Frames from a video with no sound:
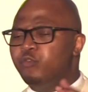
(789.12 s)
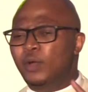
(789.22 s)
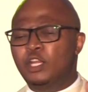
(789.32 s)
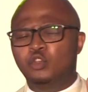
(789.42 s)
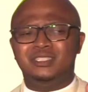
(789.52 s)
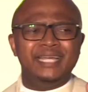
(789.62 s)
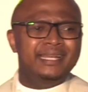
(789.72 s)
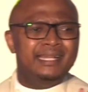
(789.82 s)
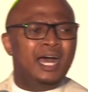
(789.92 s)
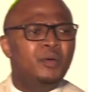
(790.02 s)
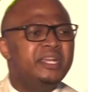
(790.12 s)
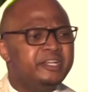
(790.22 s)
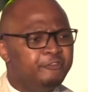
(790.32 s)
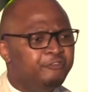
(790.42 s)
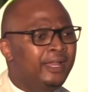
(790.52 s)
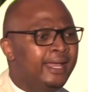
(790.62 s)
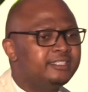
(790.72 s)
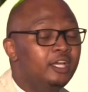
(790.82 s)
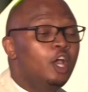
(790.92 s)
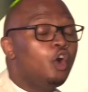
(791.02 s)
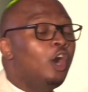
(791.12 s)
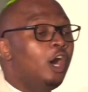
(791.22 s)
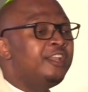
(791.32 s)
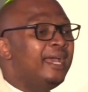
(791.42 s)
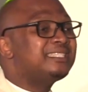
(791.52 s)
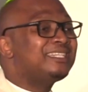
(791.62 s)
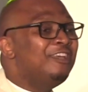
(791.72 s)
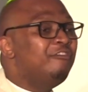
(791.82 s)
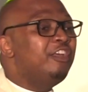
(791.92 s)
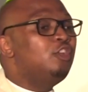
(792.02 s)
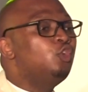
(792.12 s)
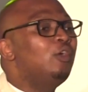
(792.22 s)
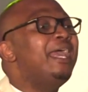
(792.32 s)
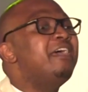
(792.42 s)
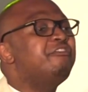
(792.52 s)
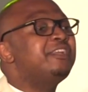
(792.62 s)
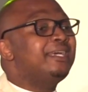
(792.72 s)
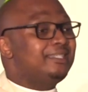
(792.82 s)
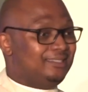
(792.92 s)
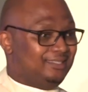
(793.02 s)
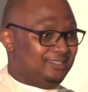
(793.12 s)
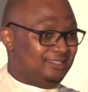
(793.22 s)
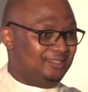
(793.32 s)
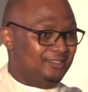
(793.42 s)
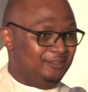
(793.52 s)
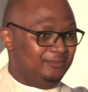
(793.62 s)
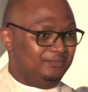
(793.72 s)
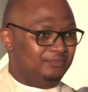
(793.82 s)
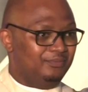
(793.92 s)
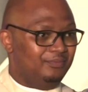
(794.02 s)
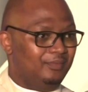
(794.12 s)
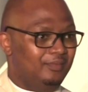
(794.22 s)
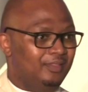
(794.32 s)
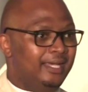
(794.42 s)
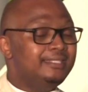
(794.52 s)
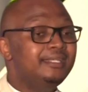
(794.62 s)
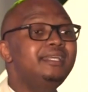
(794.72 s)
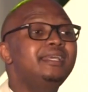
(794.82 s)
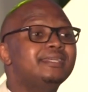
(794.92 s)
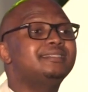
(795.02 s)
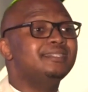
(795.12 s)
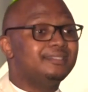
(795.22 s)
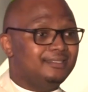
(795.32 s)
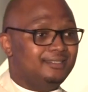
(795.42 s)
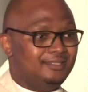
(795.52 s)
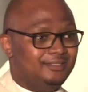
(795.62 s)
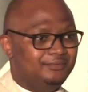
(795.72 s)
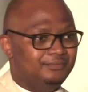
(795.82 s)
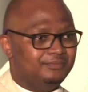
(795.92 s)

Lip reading: when you stand now and reflect, God has given you evidence that he exists.